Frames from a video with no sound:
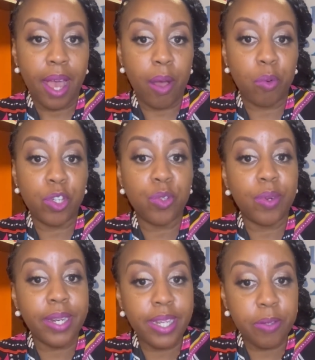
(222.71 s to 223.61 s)
I want to
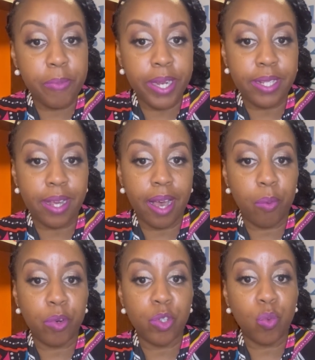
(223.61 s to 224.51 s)
lead better. I
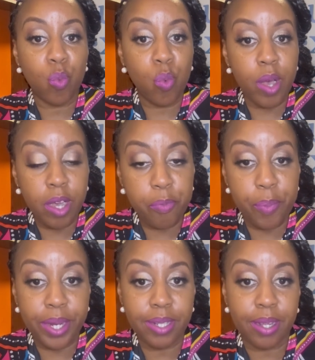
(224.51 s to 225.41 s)
want to work
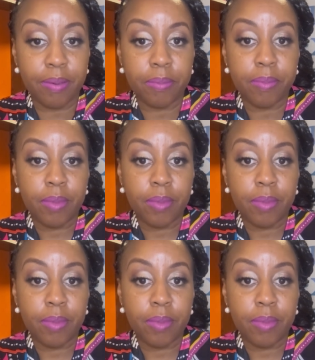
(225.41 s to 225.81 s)
better.